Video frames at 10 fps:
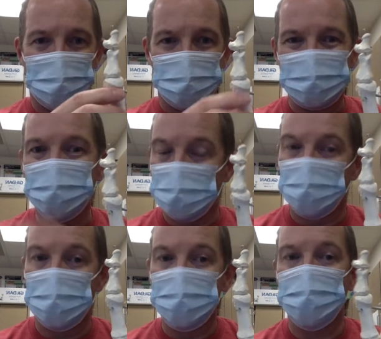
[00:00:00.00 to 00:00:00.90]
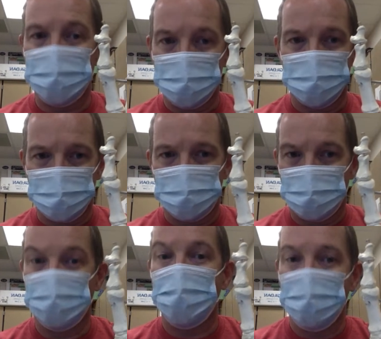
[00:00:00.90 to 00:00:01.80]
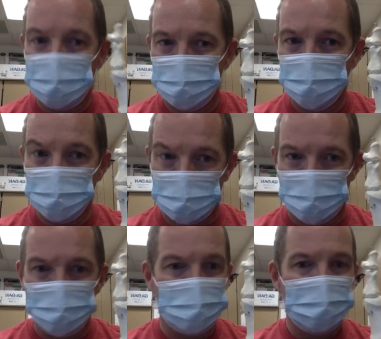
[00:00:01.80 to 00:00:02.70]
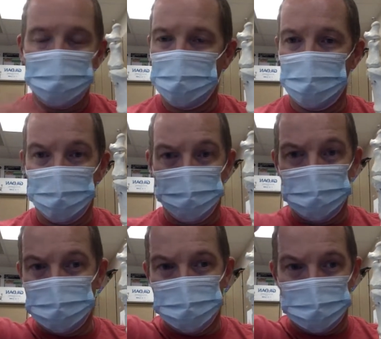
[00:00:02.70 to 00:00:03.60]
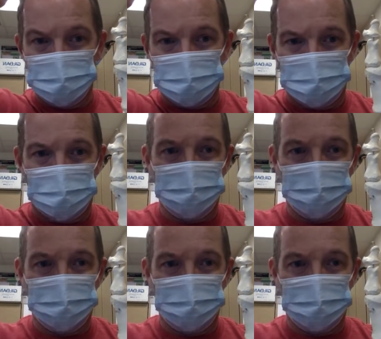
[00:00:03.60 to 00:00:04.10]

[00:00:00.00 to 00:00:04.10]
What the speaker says: It's a little harder to show here, but the principle is the same.